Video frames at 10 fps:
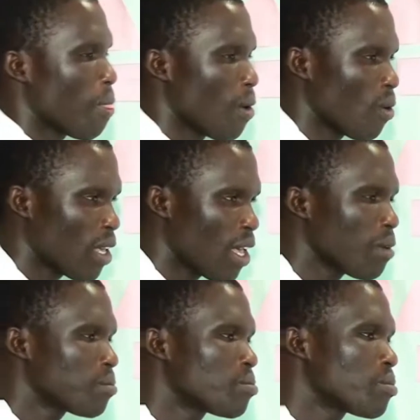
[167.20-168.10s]

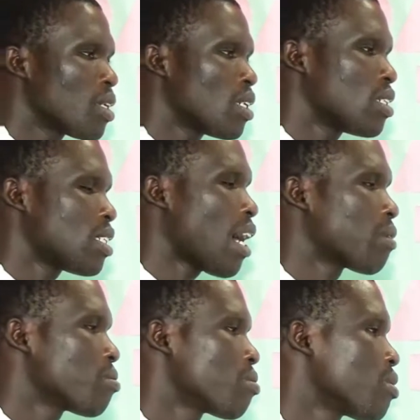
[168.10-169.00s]
Okay,
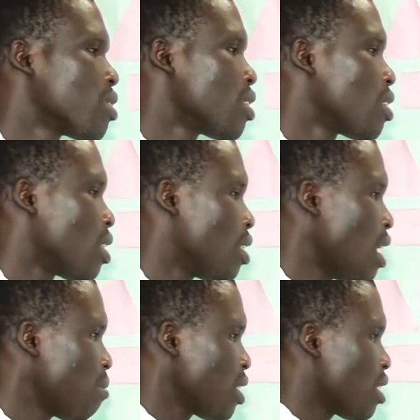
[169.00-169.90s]
now
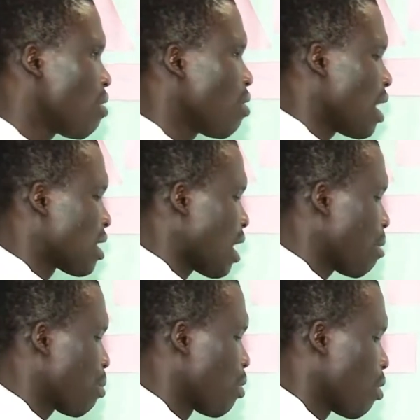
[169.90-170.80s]
let me give you an
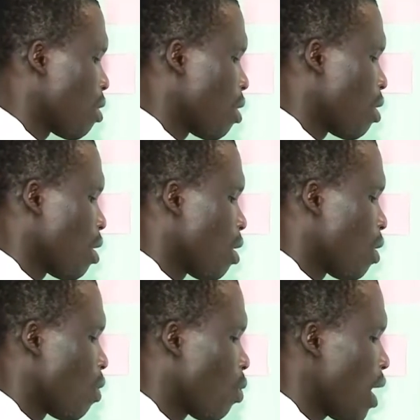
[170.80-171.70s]
example
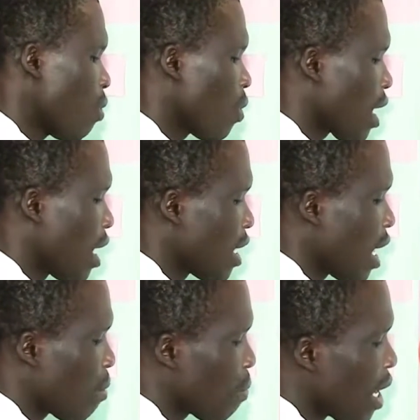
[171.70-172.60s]
where we can
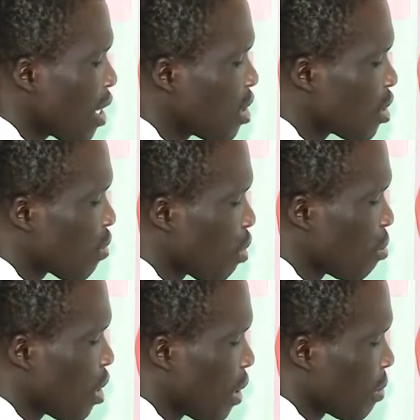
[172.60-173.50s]
apply this
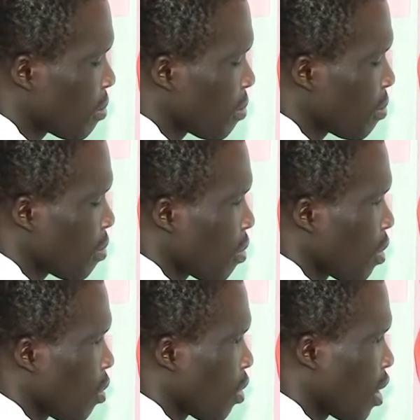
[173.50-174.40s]
formula.
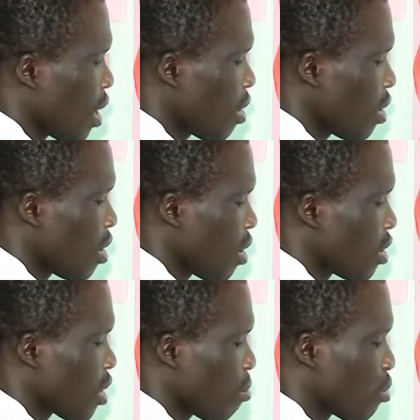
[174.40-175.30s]
Okay,
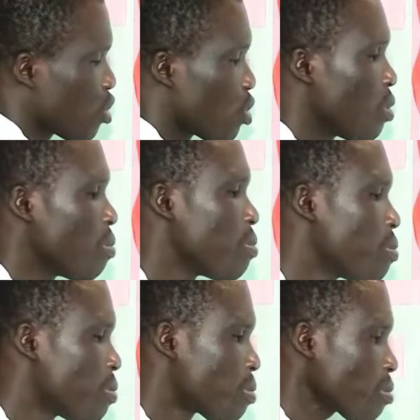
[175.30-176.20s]
example
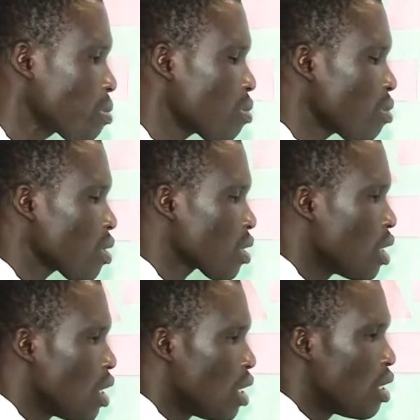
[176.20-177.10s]
2.
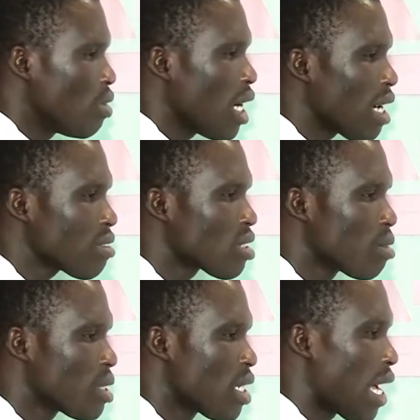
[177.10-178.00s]
If you have
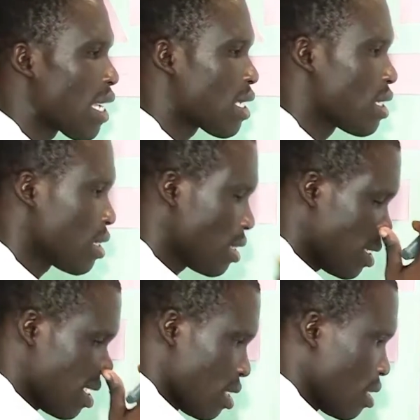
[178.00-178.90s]
something like
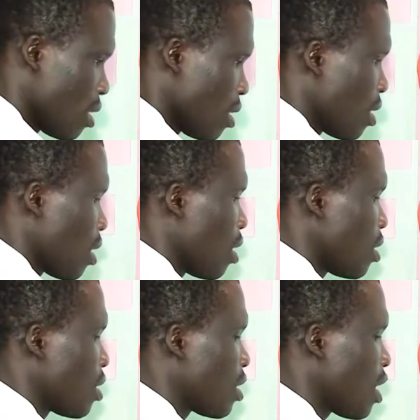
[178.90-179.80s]

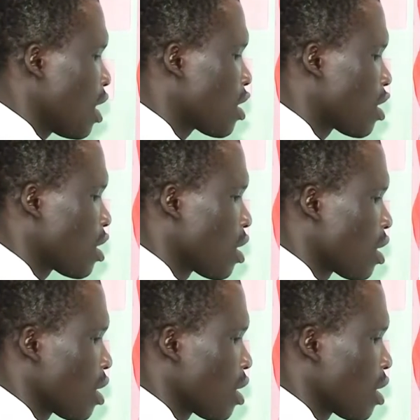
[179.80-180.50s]
6